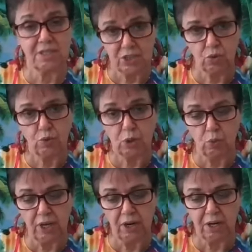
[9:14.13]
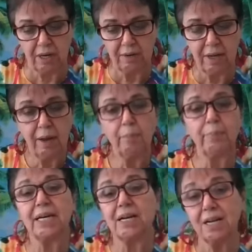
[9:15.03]
That's what we are.
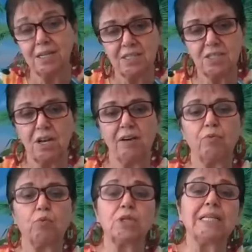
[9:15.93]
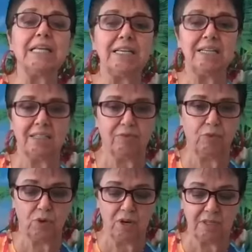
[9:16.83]
Because of what he did
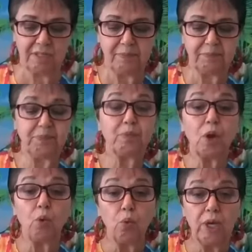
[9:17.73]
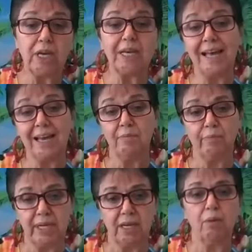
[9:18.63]
for us, we can
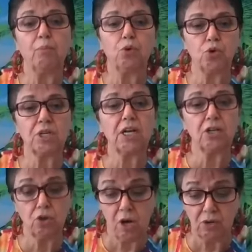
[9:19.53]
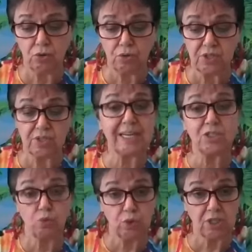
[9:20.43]
be more than conquerors.
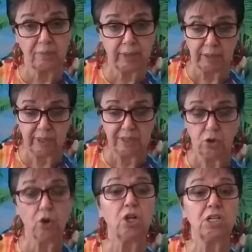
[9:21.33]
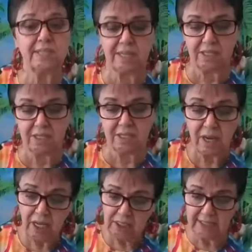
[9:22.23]
That's what the Bible calls us.
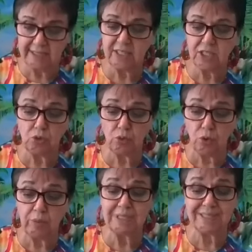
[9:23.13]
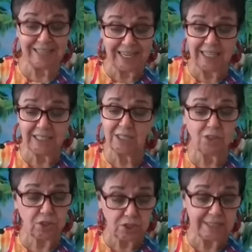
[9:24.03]
This is in Romans 8,
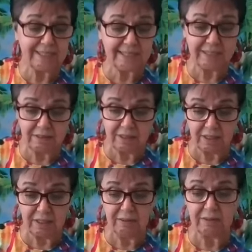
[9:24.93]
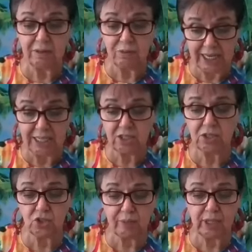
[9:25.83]
30,
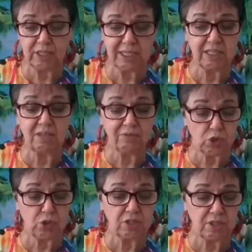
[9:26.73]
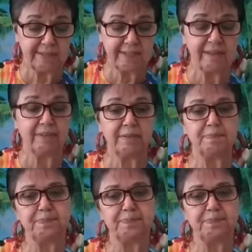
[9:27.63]
chapter 8 and verse 37.